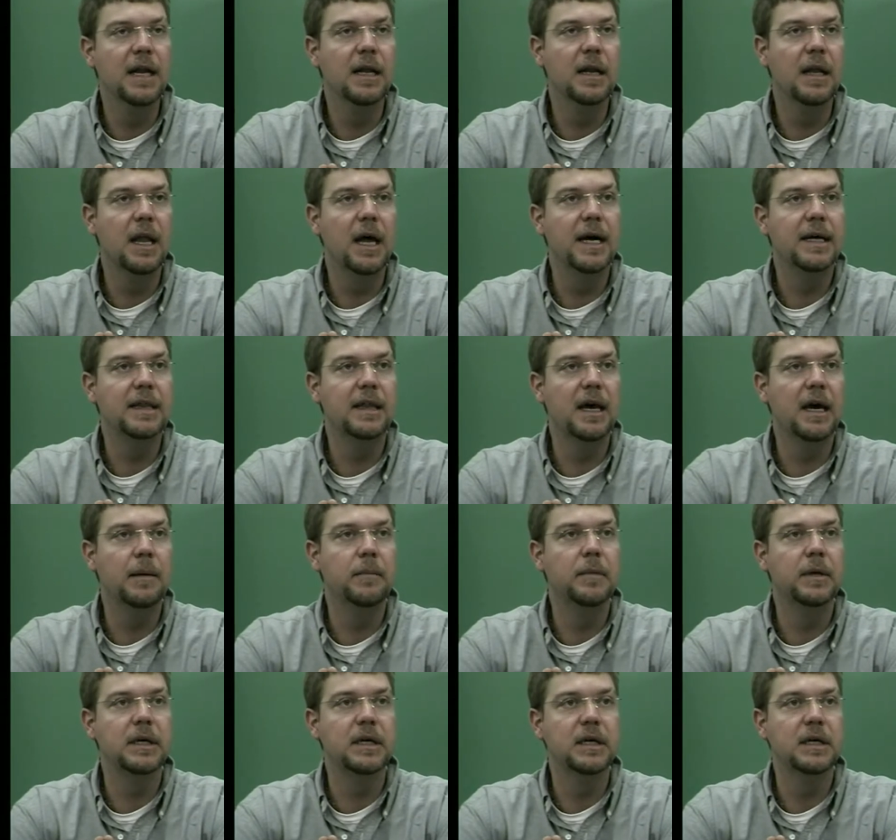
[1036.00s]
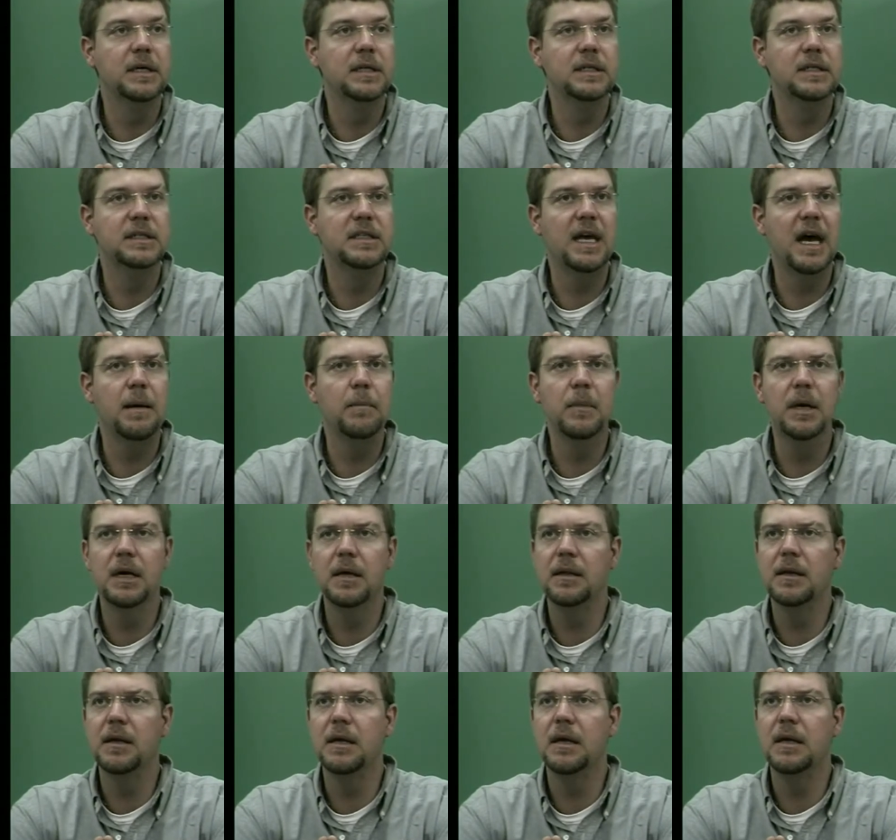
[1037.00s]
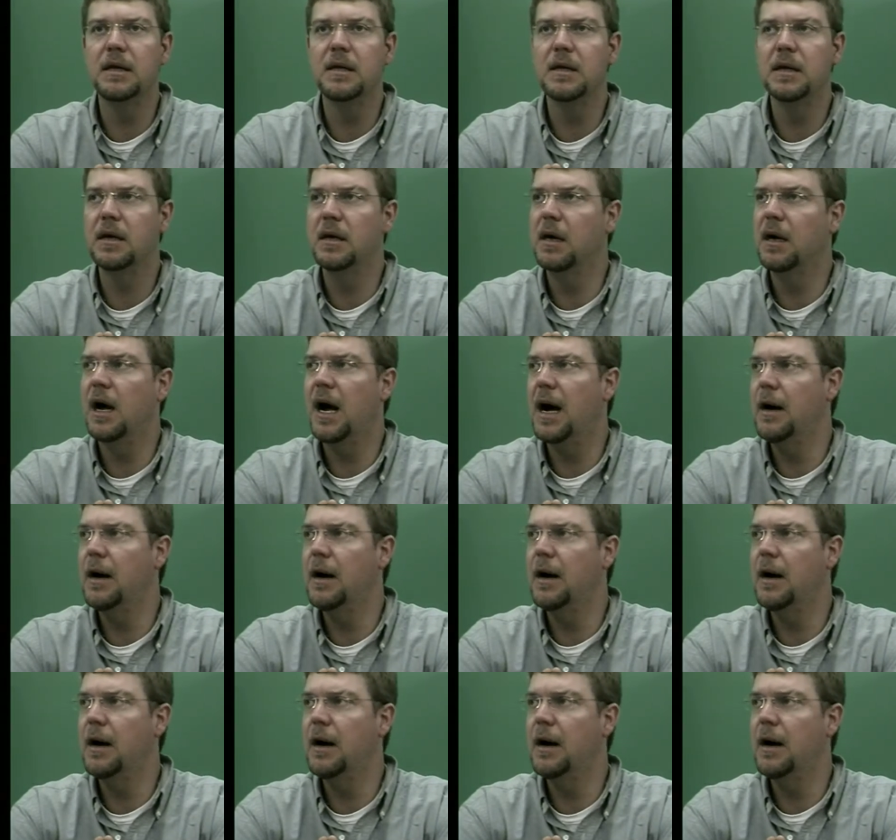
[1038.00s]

didn't like that, because that meant that uh,